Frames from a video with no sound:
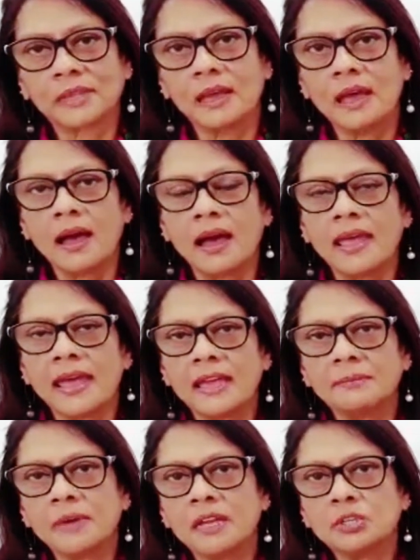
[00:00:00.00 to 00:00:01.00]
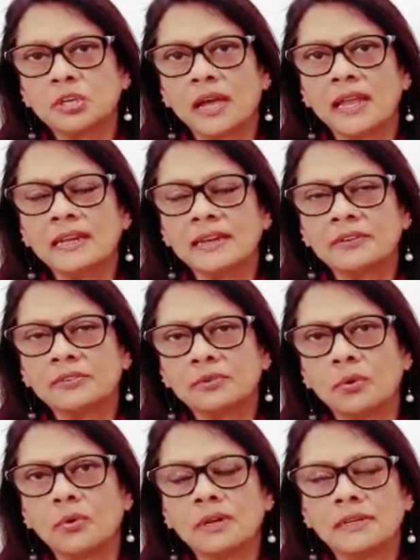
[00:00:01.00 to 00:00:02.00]
I had my child
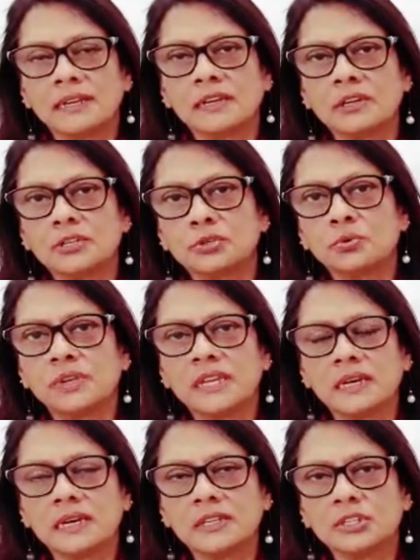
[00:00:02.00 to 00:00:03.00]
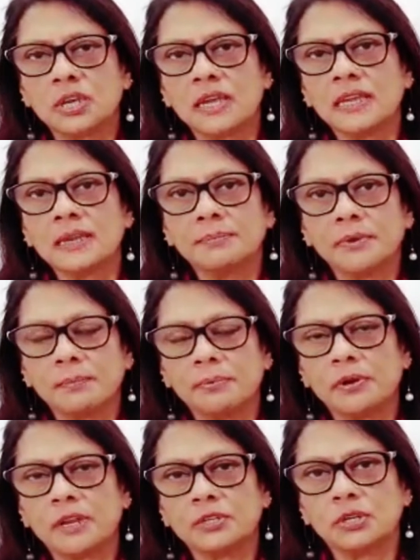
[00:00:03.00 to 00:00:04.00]
enrolled in a two-year JEE
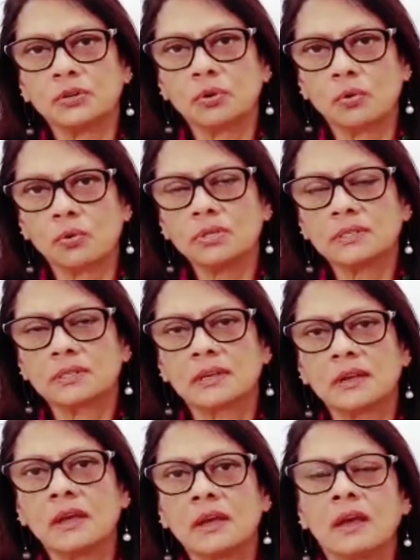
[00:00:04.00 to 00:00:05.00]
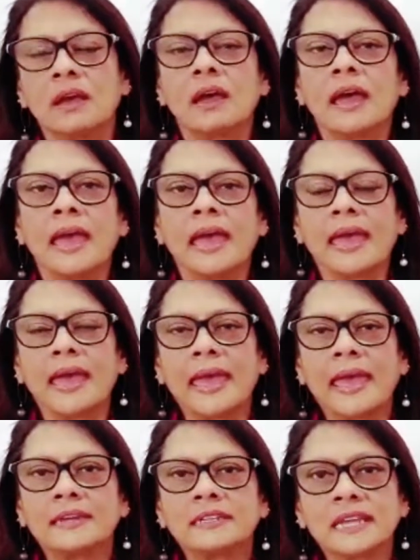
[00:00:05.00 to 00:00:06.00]
preparation course
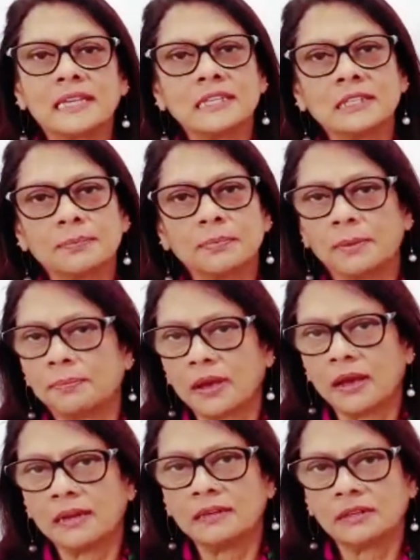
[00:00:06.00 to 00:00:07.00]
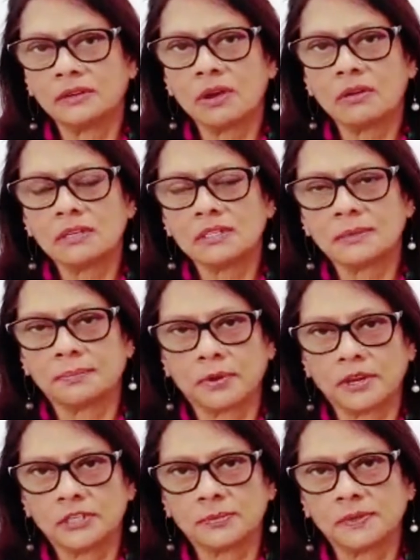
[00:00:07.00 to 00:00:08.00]
and TestprepKart did not
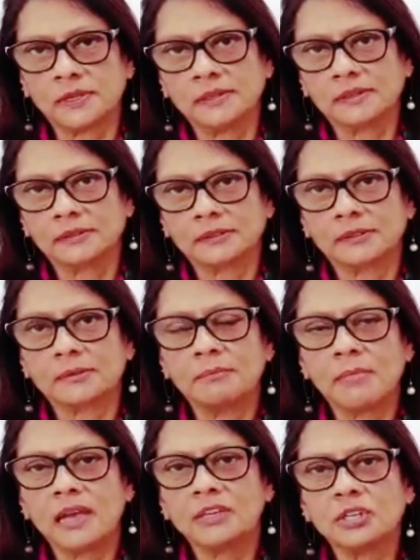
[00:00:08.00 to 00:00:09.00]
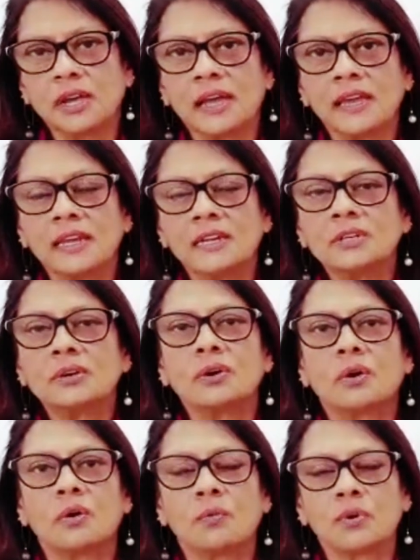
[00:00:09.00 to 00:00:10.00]
disappoint me. My child
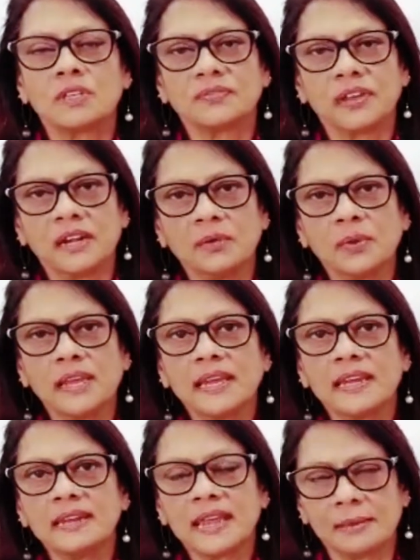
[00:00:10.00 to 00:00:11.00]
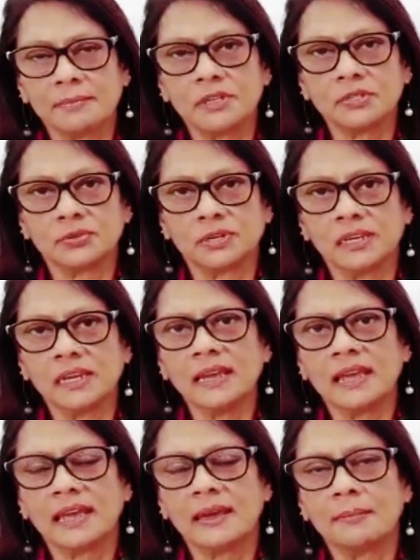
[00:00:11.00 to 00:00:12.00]
was very weak in
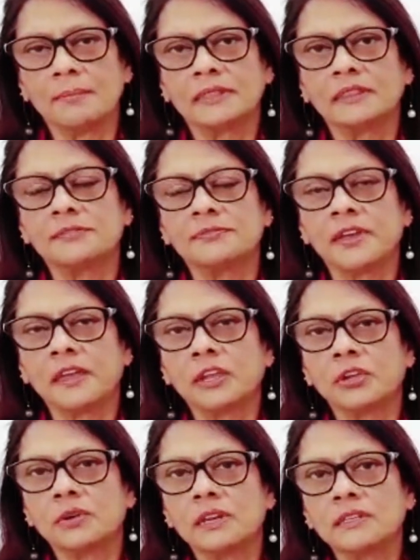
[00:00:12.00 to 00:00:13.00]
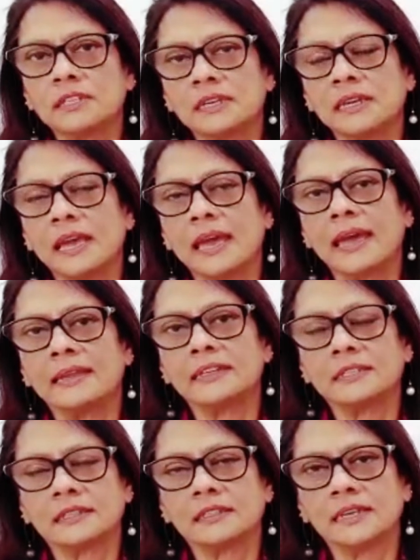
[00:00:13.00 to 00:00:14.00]
chemistry, but the faculty at
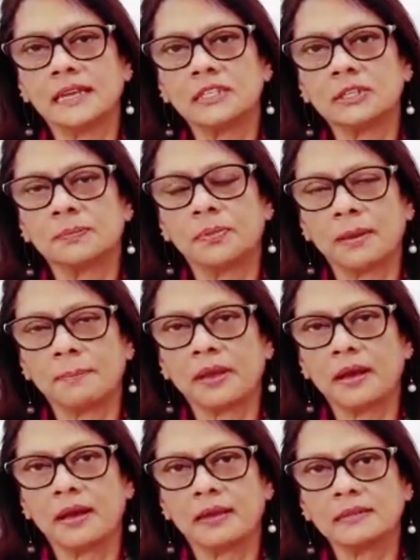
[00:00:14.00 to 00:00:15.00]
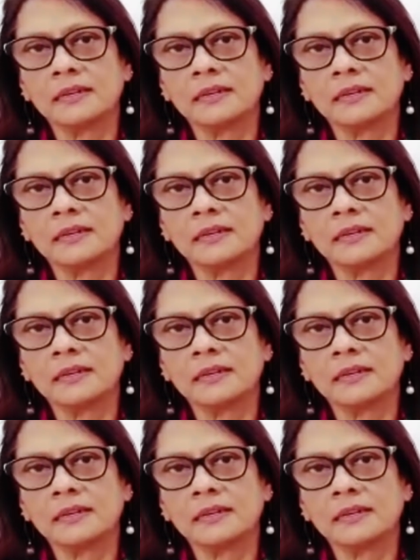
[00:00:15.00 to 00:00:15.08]
the TestprepKart